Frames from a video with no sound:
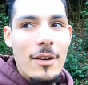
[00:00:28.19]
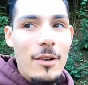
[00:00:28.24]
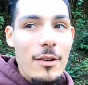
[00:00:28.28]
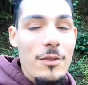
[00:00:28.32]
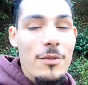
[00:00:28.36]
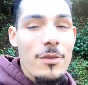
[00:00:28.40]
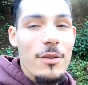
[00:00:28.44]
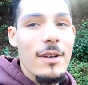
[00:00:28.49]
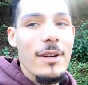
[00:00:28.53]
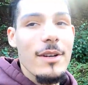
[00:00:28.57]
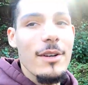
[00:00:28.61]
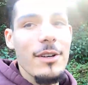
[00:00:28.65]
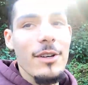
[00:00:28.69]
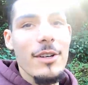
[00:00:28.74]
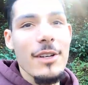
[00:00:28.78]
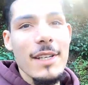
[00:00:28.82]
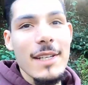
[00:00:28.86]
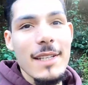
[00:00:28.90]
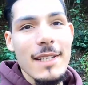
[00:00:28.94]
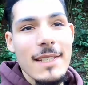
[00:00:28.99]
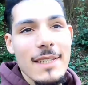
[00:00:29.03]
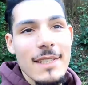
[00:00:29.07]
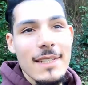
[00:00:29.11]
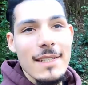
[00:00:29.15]
also a car
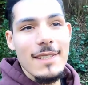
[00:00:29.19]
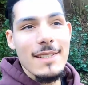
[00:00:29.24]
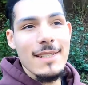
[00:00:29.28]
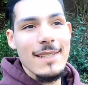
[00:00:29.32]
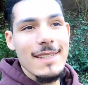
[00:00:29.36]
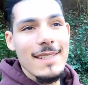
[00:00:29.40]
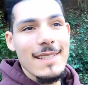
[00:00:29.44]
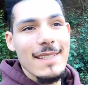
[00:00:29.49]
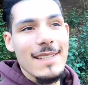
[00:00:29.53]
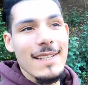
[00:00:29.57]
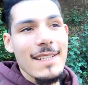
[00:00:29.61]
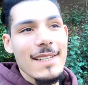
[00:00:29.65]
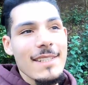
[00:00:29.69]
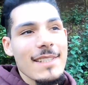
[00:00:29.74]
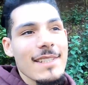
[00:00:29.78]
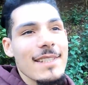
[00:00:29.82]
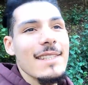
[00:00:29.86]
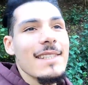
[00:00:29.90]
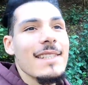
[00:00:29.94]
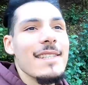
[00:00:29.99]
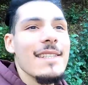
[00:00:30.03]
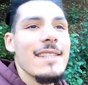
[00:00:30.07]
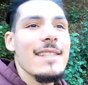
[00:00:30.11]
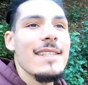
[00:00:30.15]
that
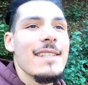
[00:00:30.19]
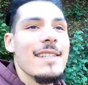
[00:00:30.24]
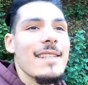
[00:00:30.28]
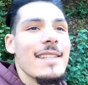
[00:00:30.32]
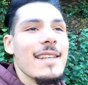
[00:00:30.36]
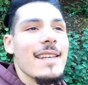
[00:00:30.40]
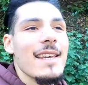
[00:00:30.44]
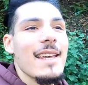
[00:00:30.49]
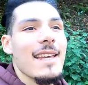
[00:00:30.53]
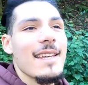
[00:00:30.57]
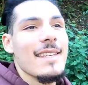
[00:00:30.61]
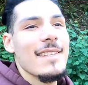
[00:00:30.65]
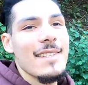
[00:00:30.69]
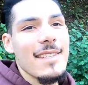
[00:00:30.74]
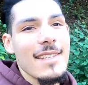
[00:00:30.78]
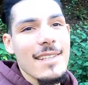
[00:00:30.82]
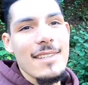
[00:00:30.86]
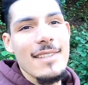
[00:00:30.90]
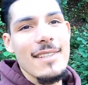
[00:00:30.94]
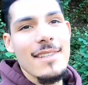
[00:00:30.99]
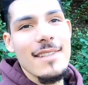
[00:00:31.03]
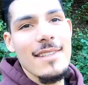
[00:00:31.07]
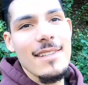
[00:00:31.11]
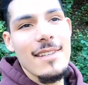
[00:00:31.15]
doesn't
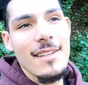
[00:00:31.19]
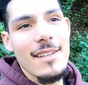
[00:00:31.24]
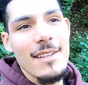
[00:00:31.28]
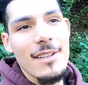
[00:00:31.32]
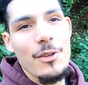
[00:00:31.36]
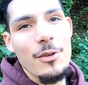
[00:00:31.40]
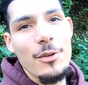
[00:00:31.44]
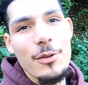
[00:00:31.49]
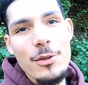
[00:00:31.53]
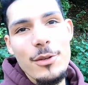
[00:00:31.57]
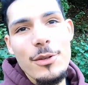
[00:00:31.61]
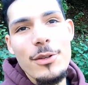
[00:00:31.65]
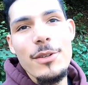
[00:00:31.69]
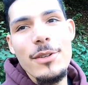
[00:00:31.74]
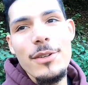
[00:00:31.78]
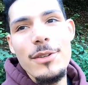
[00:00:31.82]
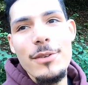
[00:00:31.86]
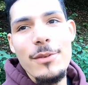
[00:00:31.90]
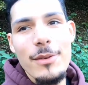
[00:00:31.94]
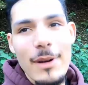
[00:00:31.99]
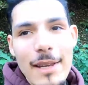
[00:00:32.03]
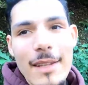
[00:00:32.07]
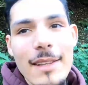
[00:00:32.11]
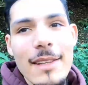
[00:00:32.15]
exist, or
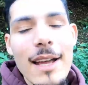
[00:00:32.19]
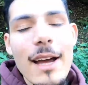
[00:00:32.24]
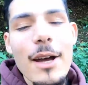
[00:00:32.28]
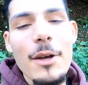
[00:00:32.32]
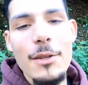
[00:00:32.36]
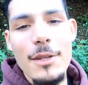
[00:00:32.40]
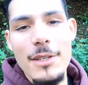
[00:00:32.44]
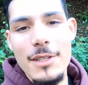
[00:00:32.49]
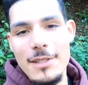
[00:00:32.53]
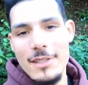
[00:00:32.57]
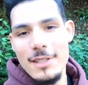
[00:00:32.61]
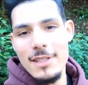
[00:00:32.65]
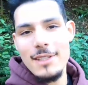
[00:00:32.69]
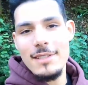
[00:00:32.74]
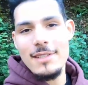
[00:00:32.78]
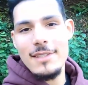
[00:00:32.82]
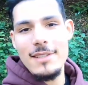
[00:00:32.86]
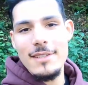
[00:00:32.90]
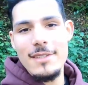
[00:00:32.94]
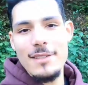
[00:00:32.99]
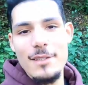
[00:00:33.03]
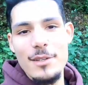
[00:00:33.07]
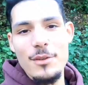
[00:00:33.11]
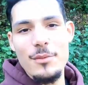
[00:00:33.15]
right now doesn't
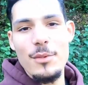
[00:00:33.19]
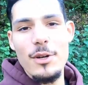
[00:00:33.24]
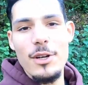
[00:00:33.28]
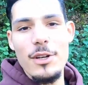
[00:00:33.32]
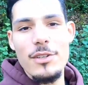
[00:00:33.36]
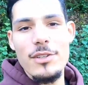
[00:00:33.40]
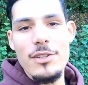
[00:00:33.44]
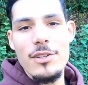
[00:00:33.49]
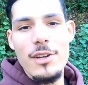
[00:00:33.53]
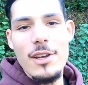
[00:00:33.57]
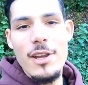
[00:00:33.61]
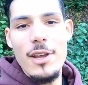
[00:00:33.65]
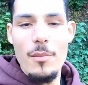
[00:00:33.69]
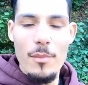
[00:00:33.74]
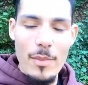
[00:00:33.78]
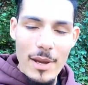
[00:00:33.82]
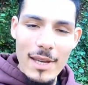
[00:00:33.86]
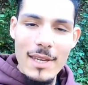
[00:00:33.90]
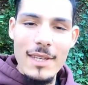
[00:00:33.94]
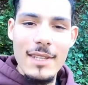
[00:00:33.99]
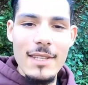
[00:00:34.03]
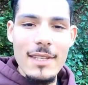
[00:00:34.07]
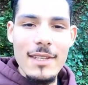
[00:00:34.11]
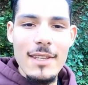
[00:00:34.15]
exist so much.
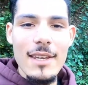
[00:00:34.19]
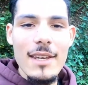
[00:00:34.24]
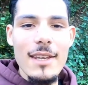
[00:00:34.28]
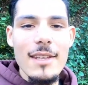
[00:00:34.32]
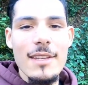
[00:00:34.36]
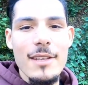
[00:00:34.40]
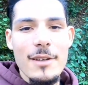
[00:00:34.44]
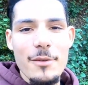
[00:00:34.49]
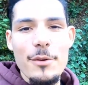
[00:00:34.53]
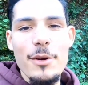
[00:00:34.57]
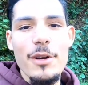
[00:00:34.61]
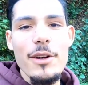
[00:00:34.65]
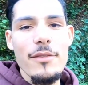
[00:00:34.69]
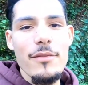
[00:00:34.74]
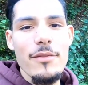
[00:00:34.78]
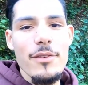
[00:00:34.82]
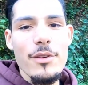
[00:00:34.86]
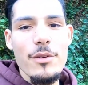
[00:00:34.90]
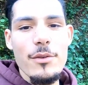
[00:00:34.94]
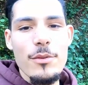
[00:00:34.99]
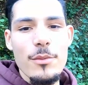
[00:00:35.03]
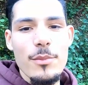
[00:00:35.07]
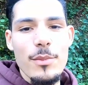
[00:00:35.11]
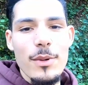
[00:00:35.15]
Back in the day there were a
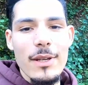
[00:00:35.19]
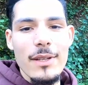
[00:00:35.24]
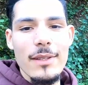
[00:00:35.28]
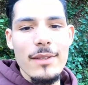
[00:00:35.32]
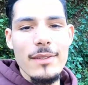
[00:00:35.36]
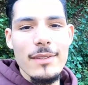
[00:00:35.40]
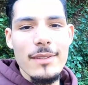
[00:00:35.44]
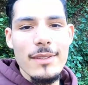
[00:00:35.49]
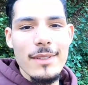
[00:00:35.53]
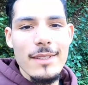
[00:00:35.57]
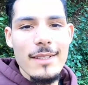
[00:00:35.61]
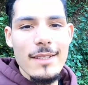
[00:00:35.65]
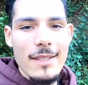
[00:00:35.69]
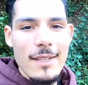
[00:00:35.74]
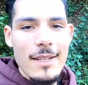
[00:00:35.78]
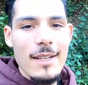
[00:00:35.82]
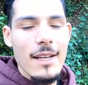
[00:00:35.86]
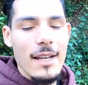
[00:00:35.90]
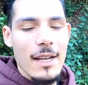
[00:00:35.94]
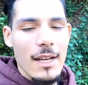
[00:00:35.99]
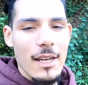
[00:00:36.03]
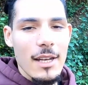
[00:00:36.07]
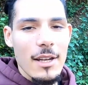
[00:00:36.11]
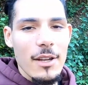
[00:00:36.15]
few, but
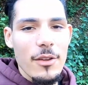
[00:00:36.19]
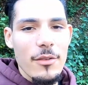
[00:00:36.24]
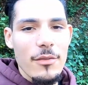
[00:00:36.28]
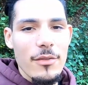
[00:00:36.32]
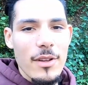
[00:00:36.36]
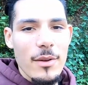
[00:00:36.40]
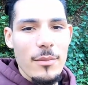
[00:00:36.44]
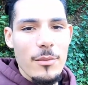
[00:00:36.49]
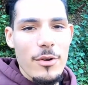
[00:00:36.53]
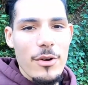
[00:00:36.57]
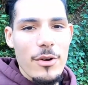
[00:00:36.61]
a lot of them